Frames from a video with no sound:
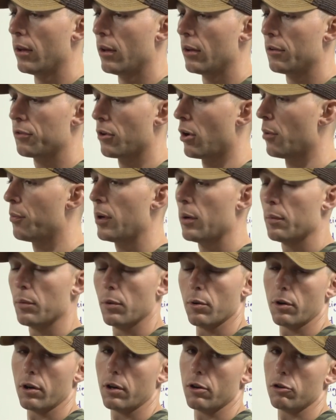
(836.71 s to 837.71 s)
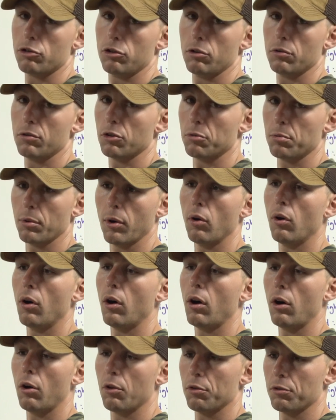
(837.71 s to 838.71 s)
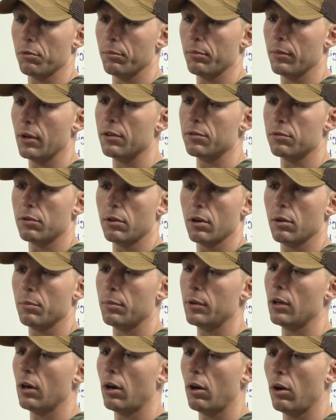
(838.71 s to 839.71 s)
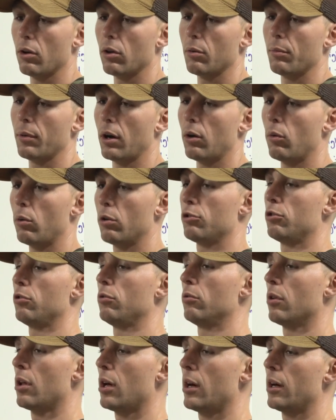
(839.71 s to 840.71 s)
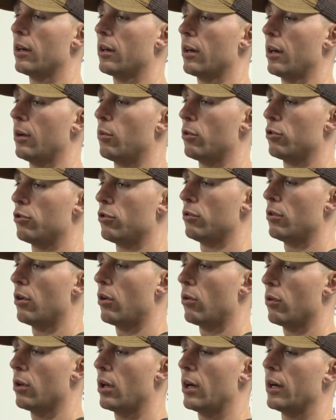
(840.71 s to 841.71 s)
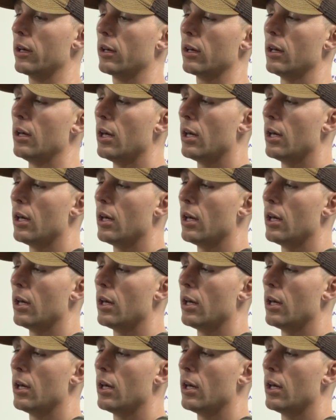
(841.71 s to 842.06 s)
Some people are going to shoot this bow awesome. It's going to be all about what you like and what you don't like.